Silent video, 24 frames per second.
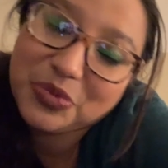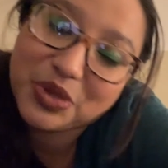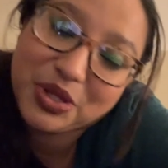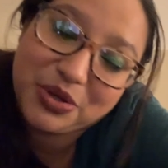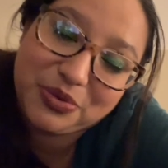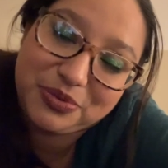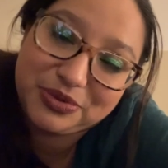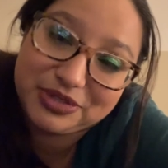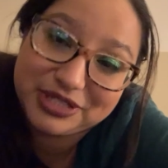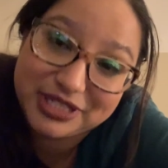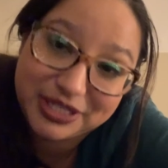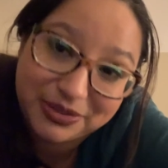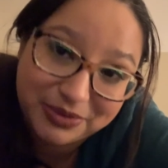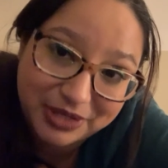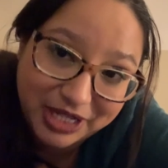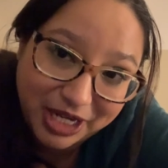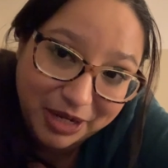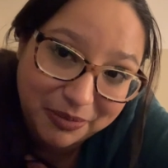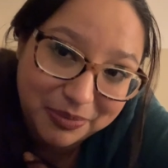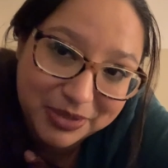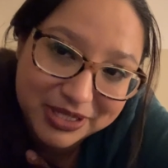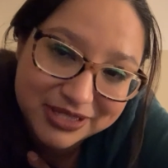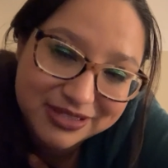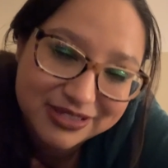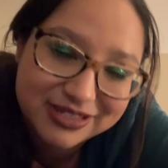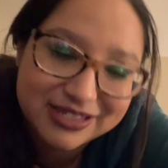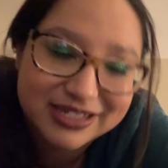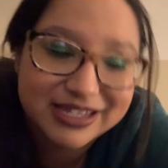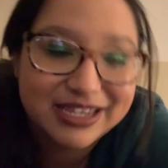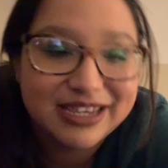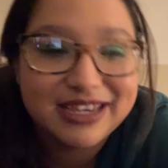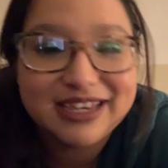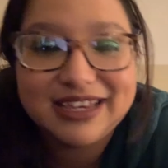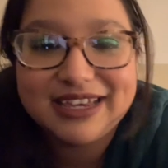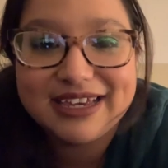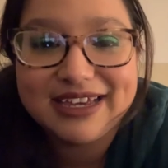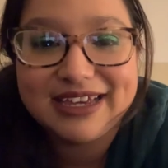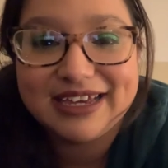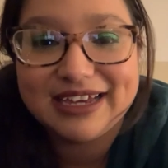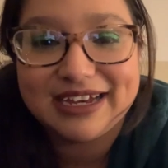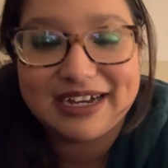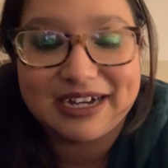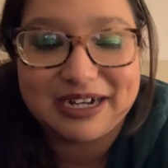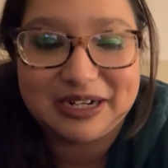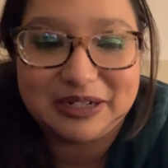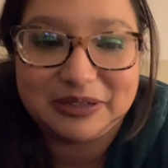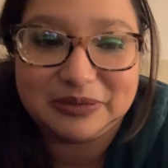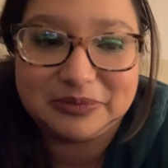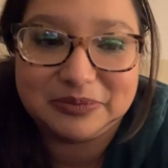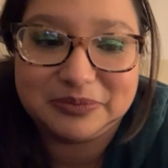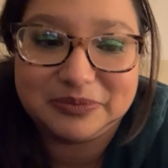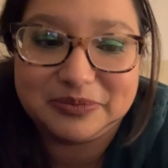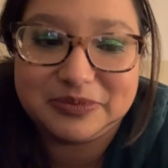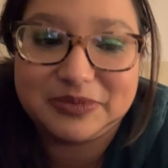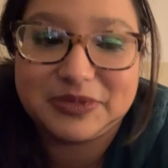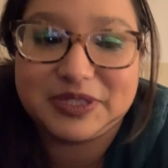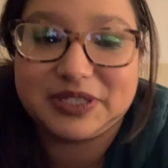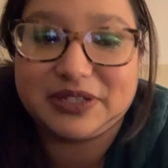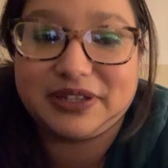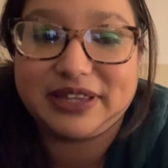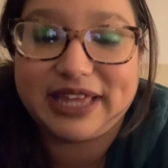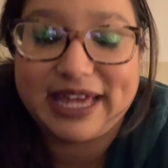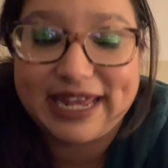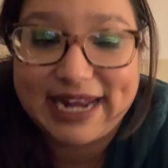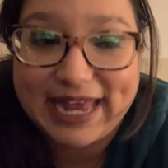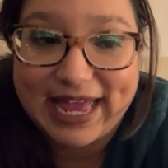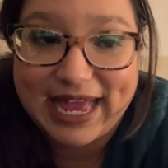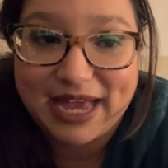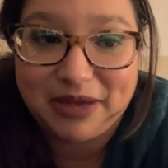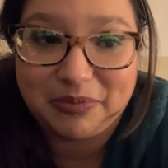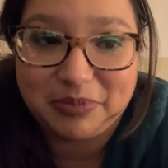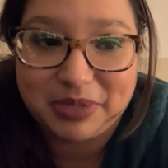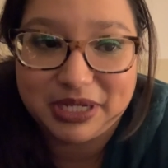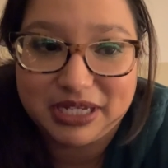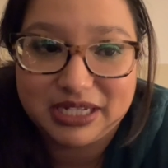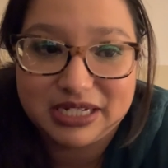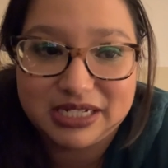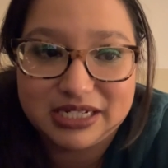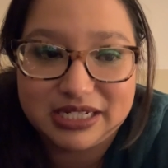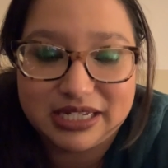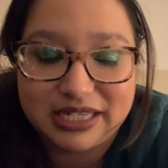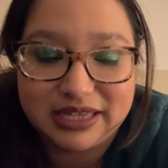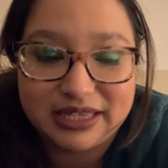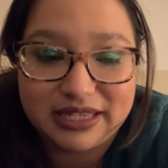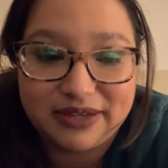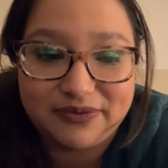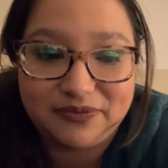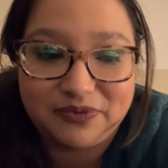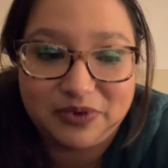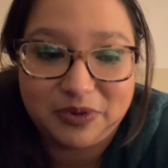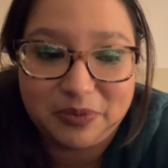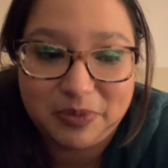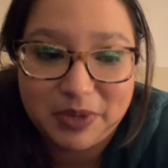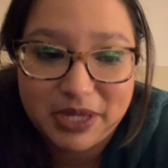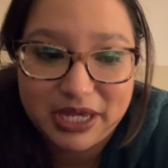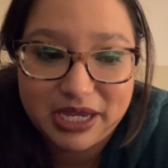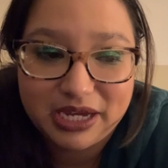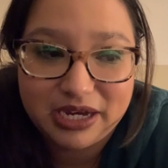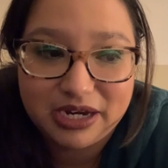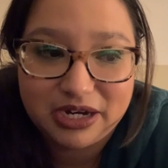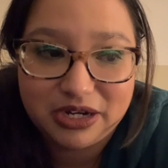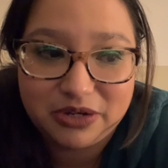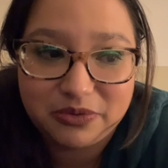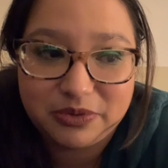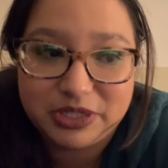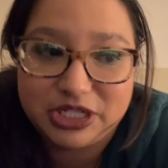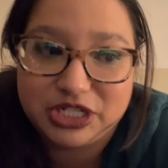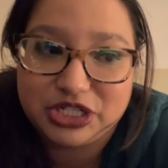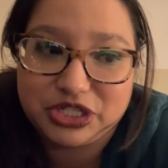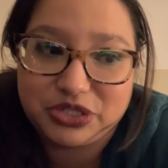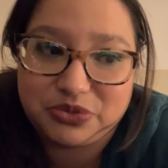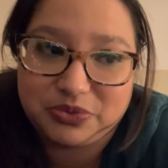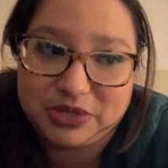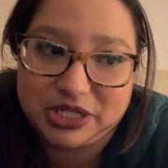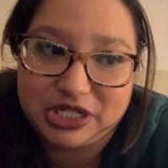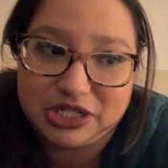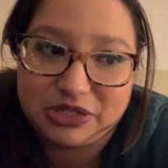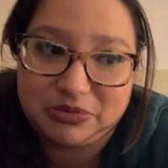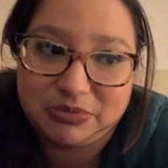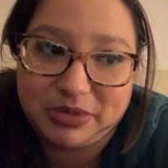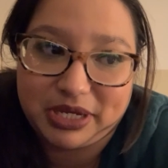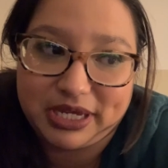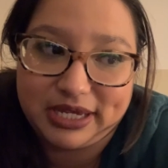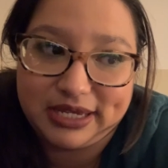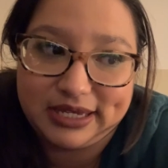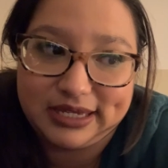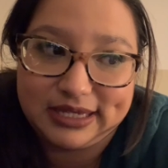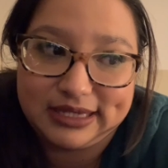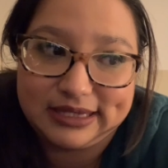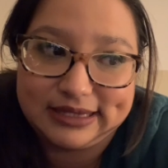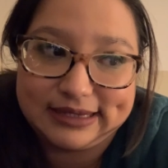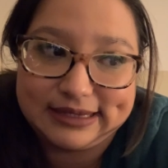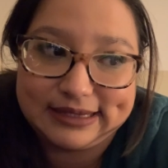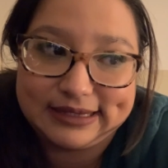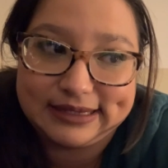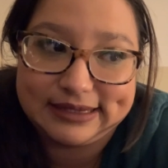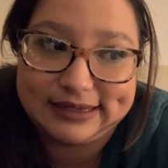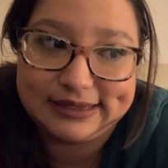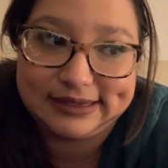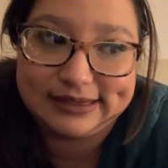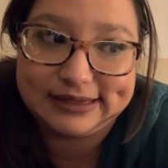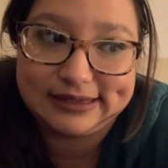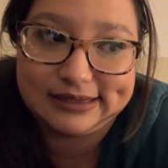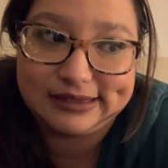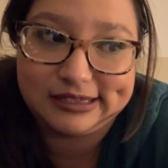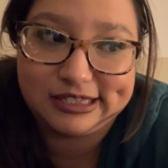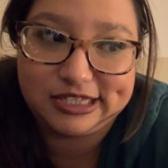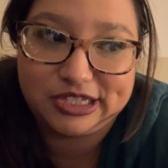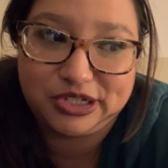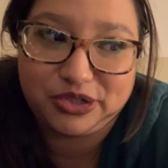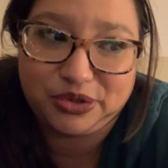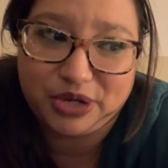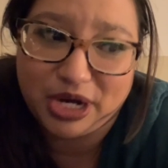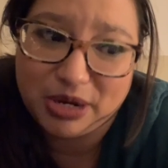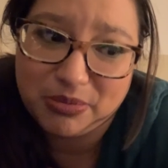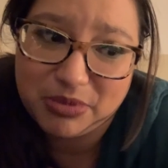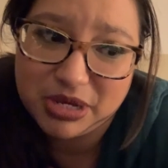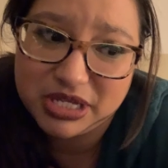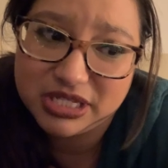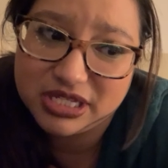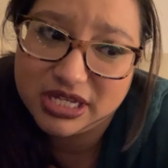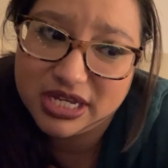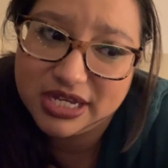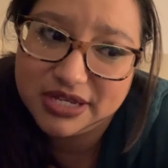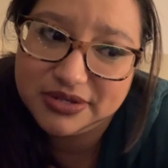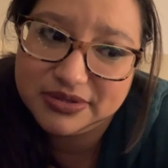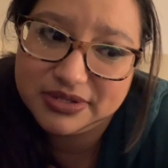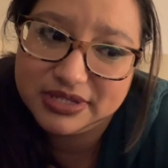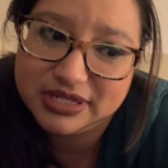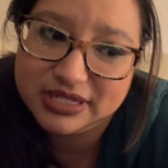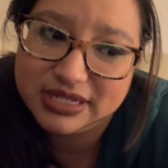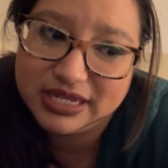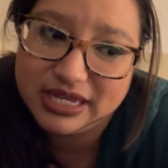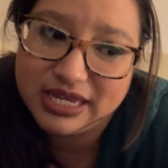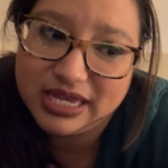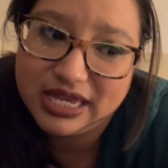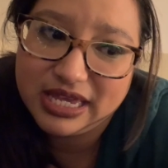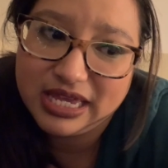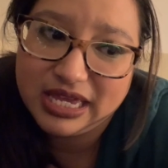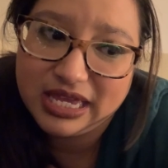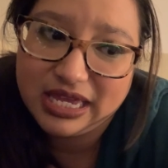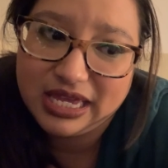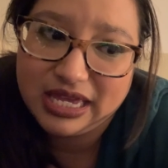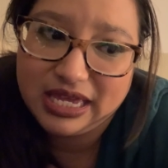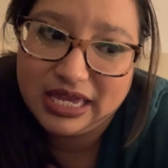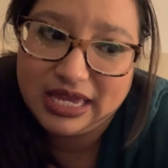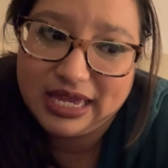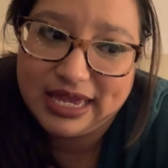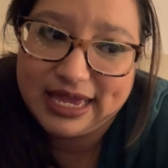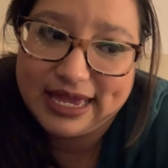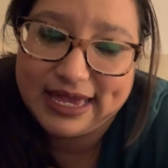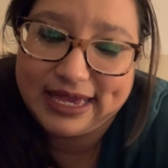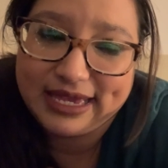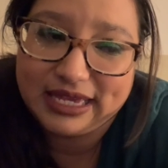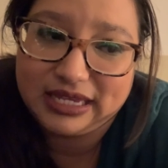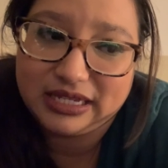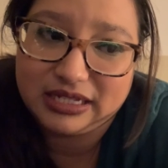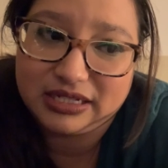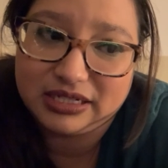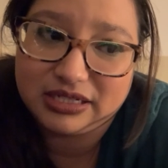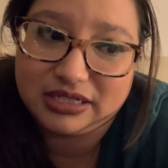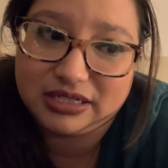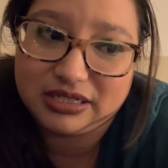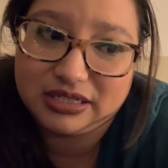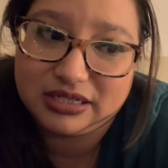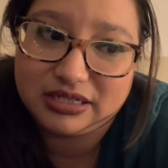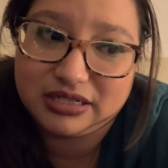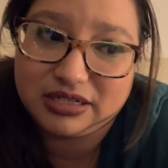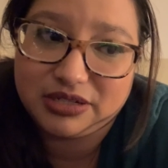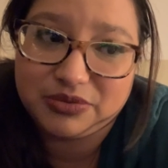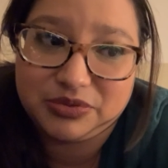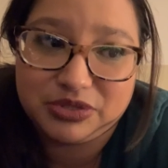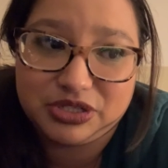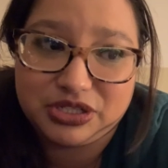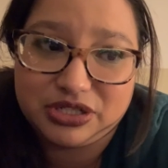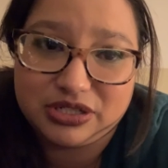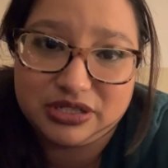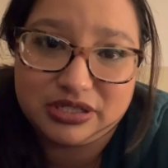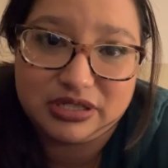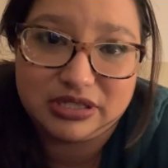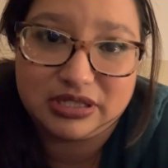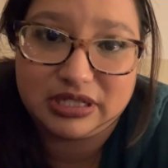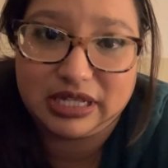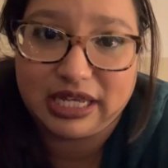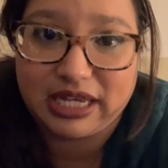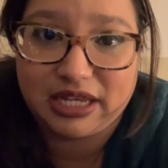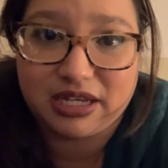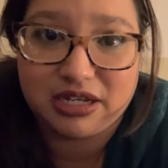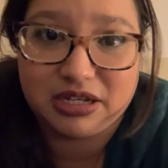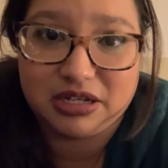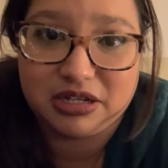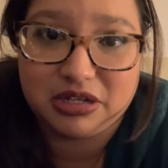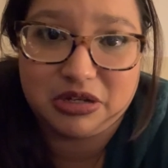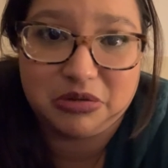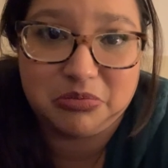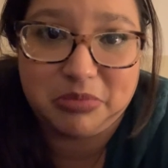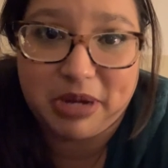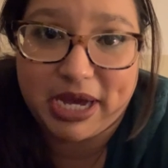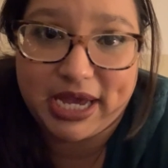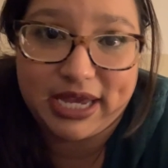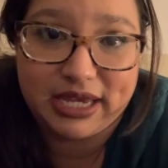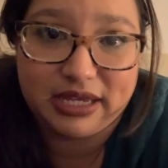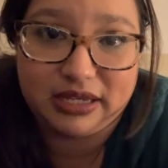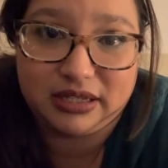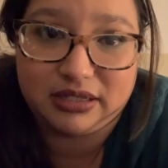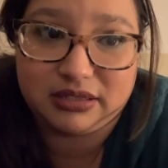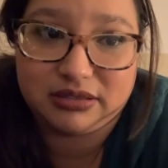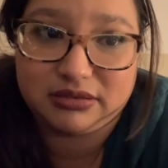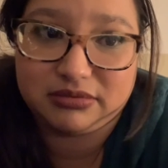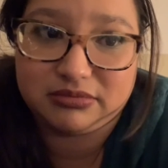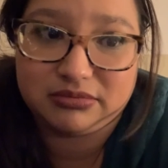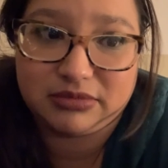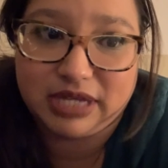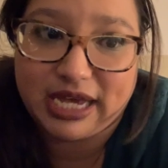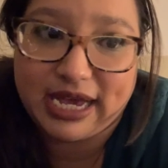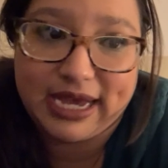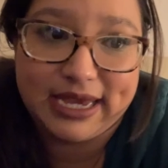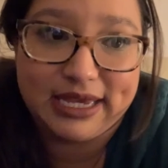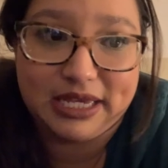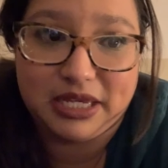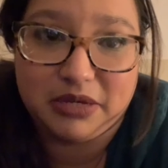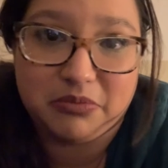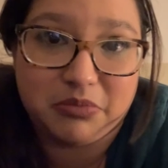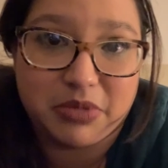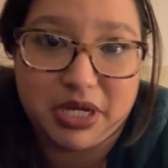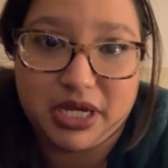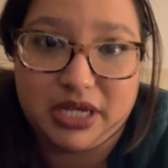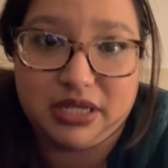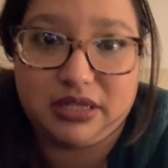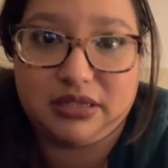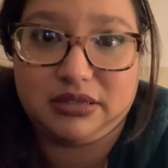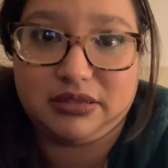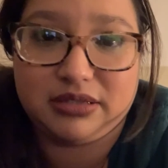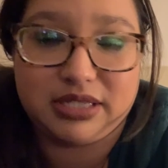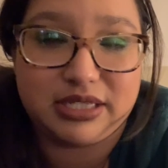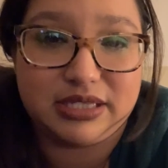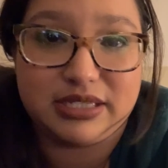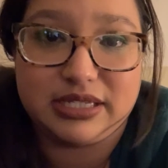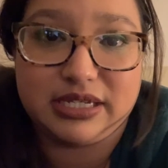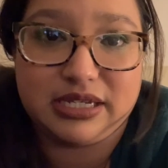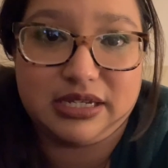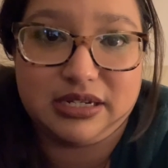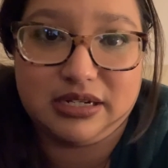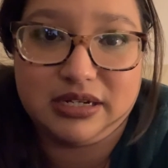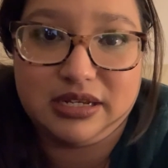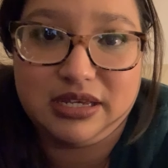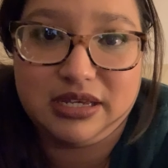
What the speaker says: we'll see what happens. So that happened, and then from there we just went to my grandma's house, and it was just like a bye, hi and bye, that's it.